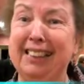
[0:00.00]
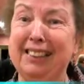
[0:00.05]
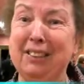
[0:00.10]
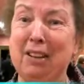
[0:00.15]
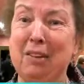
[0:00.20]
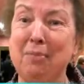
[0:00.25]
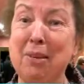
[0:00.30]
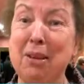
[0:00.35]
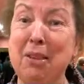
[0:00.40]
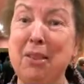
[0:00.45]

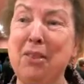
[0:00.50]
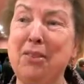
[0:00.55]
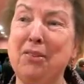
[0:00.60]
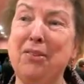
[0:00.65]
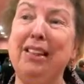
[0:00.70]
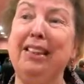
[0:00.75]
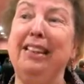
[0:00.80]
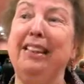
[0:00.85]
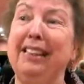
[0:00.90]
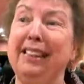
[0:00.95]
so I've been
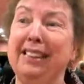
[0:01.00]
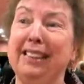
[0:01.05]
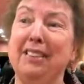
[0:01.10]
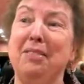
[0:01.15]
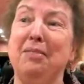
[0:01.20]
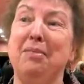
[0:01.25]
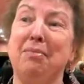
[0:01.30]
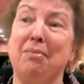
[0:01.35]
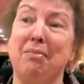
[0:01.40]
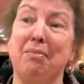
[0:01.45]
thrilled
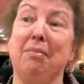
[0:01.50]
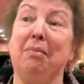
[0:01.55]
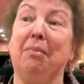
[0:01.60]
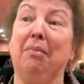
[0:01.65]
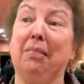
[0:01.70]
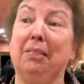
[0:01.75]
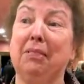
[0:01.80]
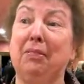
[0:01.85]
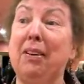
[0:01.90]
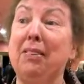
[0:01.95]
and
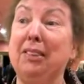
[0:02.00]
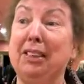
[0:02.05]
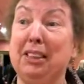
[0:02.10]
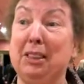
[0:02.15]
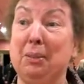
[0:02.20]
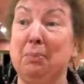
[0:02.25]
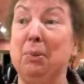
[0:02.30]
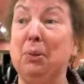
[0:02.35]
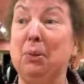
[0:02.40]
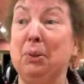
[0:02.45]
very
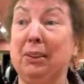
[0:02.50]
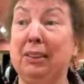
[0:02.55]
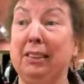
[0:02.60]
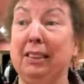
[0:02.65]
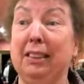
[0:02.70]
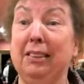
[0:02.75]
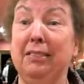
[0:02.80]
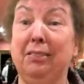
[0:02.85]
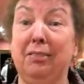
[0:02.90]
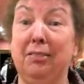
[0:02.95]

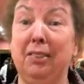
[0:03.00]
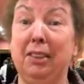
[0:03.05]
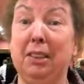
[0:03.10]
supportive.